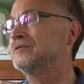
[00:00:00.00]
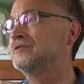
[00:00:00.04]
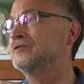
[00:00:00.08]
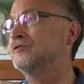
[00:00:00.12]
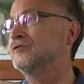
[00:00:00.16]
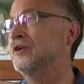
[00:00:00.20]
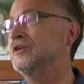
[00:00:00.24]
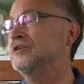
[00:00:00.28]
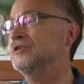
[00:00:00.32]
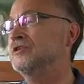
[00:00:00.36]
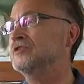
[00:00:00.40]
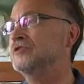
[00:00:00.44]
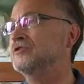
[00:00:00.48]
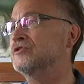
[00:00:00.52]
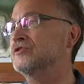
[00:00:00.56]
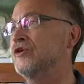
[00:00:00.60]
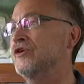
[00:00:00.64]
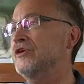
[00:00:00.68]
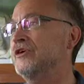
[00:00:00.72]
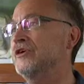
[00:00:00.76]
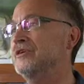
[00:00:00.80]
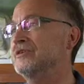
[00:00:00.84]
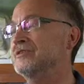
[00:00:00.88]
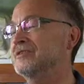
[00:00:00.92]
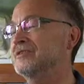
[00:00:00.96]
So I'm
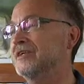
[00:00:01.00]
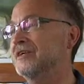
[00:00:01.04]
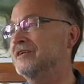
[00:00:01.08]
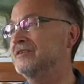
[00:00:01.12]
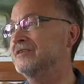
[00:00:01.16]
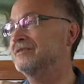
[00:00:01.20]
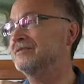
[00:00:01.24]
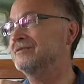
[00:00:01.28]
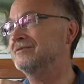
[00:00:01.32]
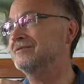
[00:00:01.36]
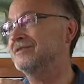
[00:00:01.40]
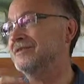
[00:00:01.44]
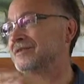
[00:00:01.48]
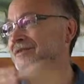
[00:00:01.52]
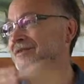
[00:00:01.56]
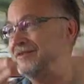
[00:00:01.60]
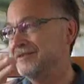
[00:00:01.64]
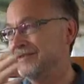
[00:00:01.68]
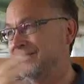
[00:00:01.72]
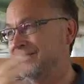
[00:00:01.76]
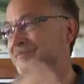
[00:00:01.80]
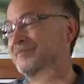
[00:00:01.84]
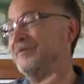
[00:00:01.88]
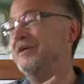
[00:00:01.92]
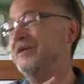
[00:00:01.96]
destroying that,
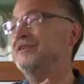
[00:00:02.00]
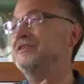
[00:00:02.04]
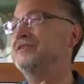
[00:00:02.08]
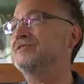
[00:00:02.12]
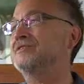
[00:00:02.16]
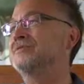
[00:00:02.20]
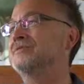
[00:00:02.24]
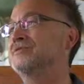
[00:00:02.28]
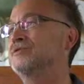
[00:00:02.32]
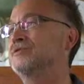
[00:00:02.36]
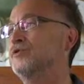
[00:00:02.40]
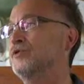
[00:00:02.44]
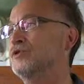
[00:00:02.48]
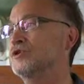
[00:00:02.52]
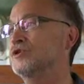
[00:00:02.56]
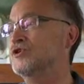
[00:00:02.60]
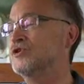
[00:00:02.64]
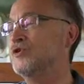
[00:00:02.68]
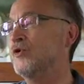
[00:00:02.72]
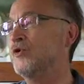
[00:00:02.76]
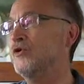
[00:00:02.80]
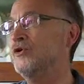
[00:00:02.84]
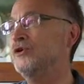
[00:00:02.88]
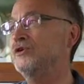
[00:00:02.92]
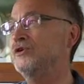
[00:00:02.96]
by so
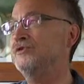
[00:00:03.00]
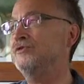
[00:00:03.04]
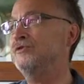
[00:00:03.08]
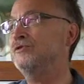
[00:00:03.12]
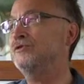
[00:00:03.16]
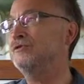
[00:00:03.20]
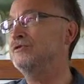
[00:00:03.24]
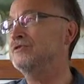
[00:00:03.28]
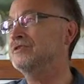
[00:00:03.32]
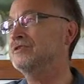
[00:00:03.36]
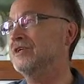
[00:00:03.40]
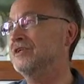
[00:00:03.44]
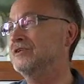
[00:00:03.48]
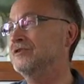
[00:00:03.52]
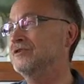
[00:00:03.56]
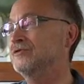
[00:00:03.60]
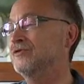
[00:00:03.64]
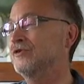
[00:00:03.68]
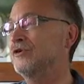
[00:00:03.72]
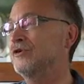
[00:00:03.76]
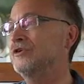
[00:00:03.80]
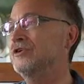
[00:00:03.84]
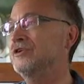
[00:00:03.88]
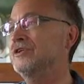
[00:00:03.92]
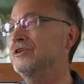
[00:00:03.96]
showing you that
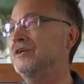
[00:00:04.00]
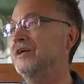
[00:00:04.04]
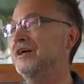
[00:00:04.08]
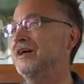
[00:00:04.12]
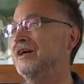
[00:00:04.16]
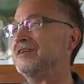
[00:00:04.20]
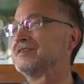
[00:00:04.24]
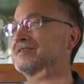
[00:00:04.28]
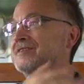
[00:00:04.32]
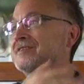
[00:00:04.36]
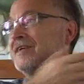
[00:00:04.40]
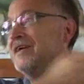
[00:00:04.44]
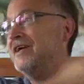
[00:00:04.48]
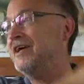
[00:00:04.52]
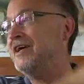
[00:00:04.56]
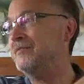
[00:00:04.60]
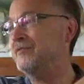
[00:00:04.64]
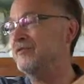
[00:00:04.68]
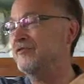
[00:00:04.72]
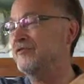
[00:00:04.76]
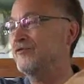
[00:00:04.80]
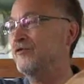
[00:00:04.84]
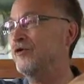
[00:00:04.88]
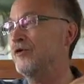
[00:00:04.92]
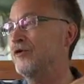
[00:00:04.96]
you already are there
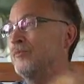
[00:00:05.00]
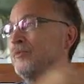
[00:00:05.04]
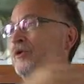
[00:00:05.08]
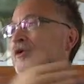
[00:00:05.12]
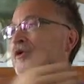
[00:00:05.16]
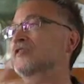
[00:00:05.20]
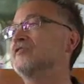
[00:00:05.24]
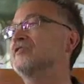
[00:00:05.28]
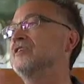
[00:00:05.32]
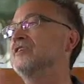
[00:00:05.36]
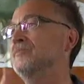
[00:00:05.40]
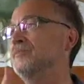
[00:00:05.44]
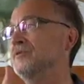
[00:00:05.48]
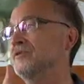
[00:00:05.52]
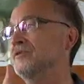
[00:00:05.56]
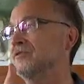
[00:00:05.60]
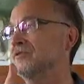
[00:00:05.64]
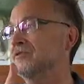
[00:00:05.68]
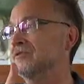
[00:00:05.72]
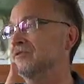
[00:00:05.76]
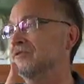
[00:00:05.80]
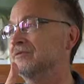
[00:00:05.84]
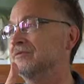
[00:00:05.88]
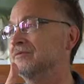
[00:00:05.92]
before birth happens.